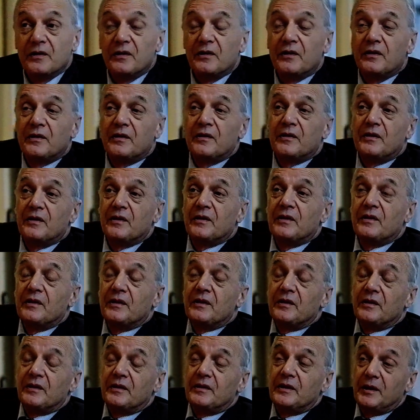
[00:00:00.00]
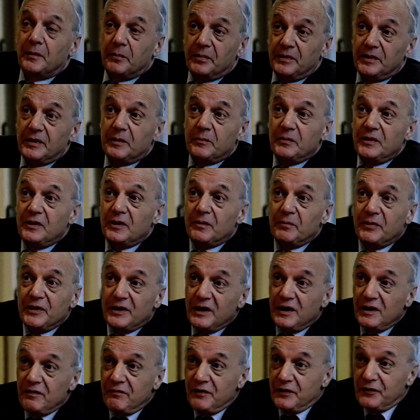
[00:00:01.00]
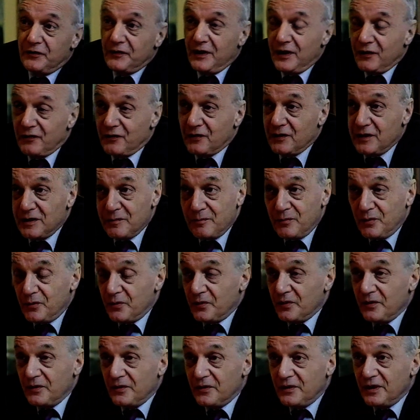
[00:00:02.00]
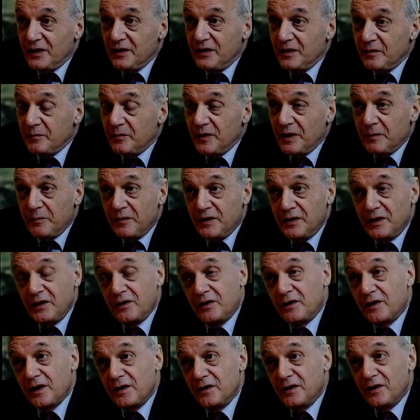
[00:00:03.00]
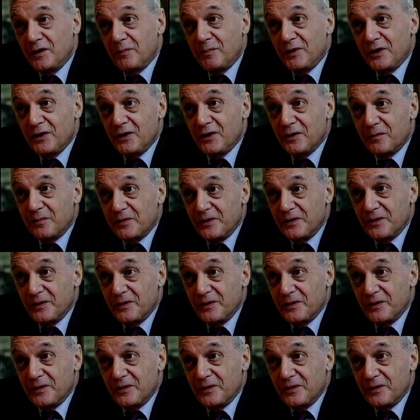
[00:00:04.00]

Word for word: on that region there. Yep, uh, it will. Yes, but then, it if it's nationally important, then, then we need, they need to help.